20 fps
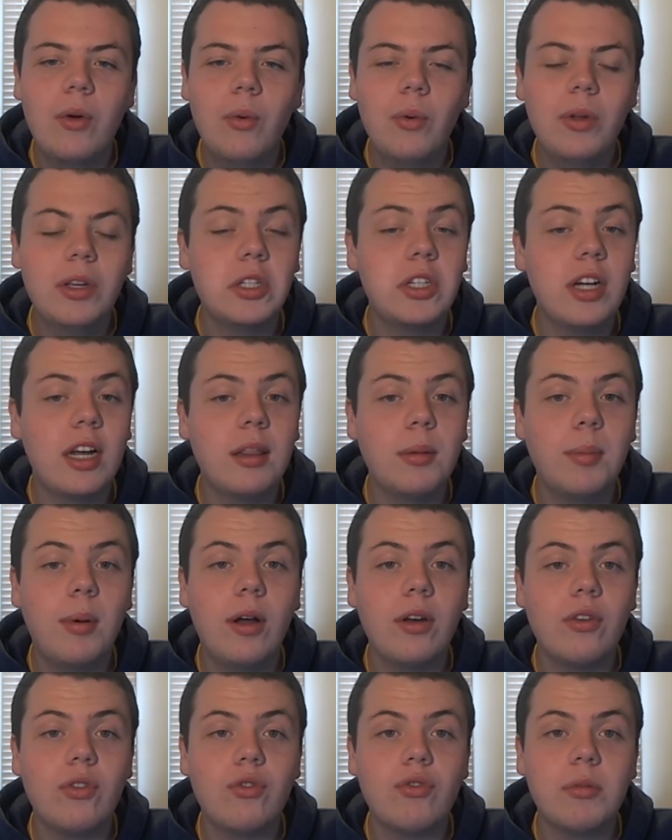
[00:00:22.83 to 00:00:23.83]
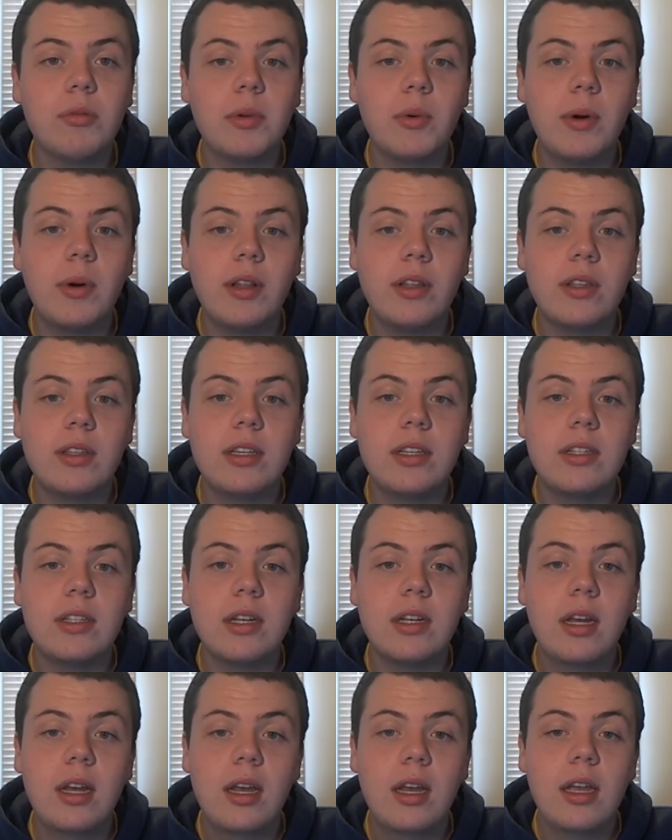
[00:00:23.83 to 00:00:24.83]
shot the ball extremely well this
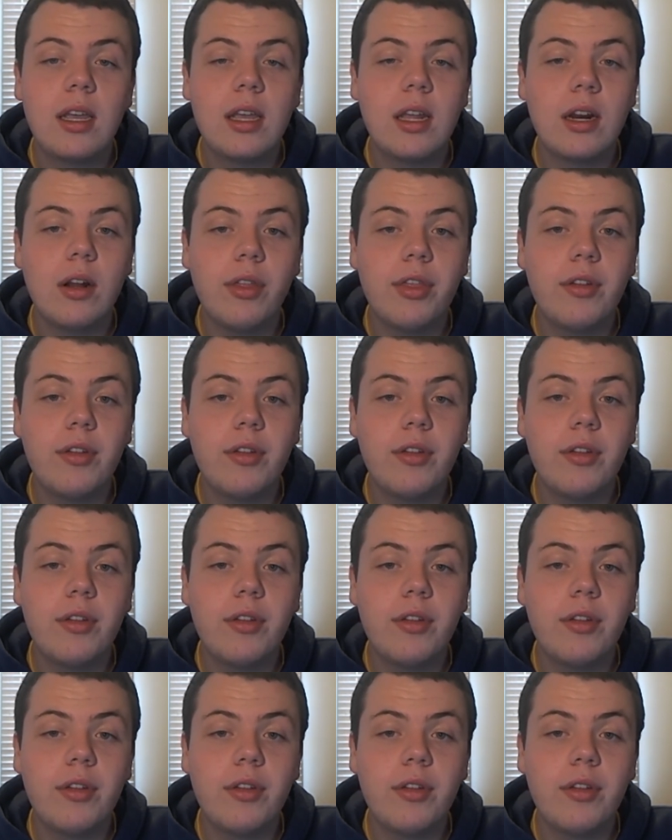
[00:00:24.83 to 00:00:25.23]
season. You know,